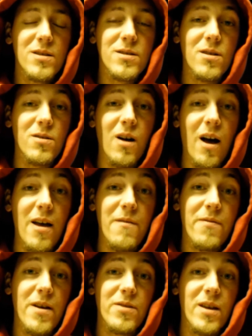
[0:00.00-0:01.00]
So I
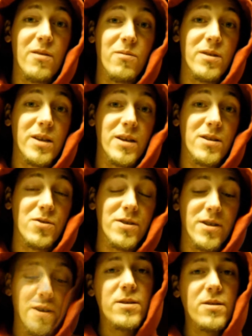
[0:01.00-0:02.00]
found that really
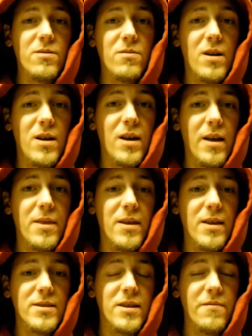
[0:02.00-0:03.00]
interesting. So uh, I
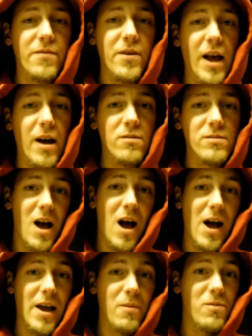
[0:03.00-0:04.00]
think that's it for now.
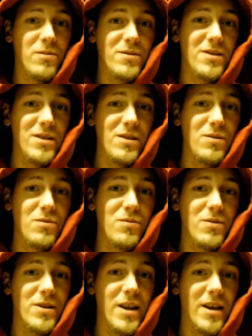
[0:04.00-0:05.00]
I will see
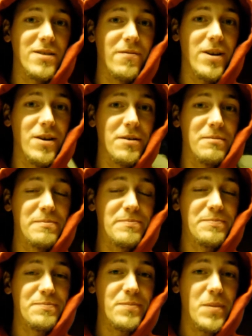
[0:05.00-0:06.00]
you next video.
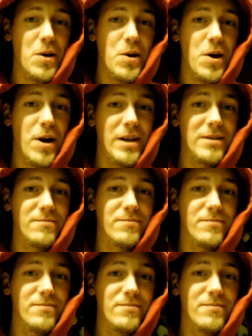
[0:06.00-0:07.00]
Alright,
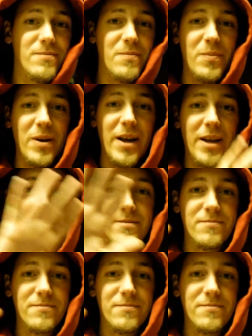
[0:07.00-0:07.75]
bye.